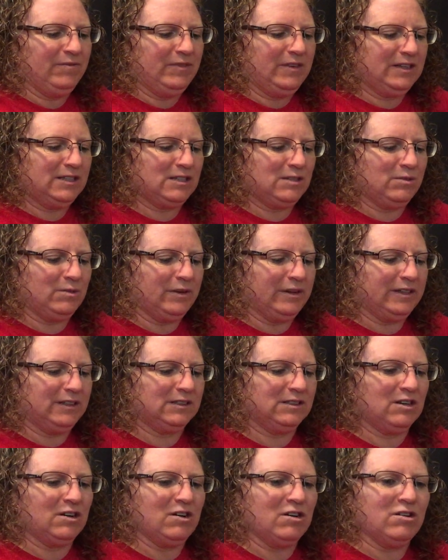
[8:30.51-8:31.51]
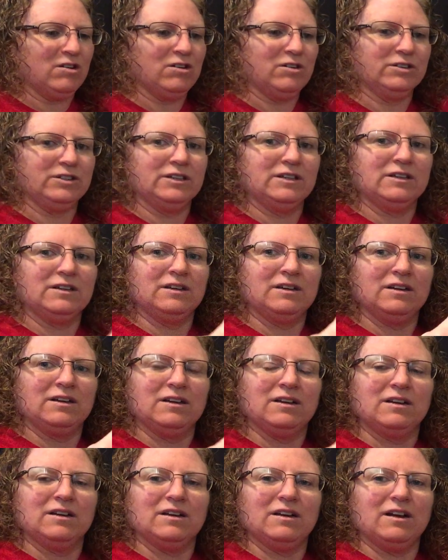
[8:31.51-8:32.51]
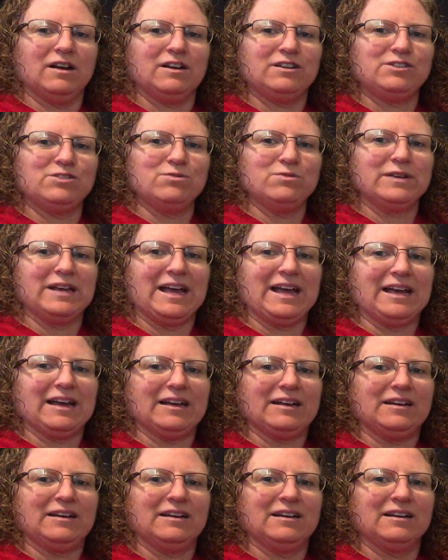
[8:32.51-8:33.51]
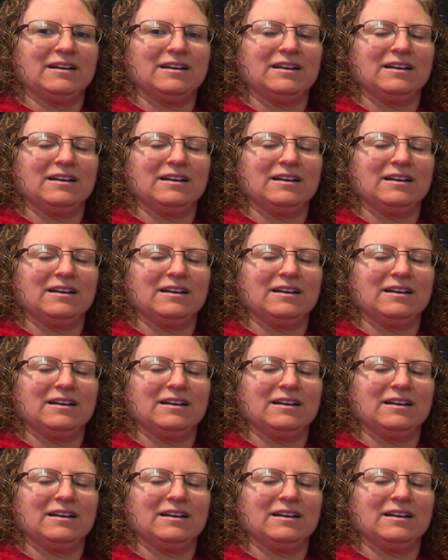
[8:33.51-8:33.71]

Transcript: This one is called a toucan.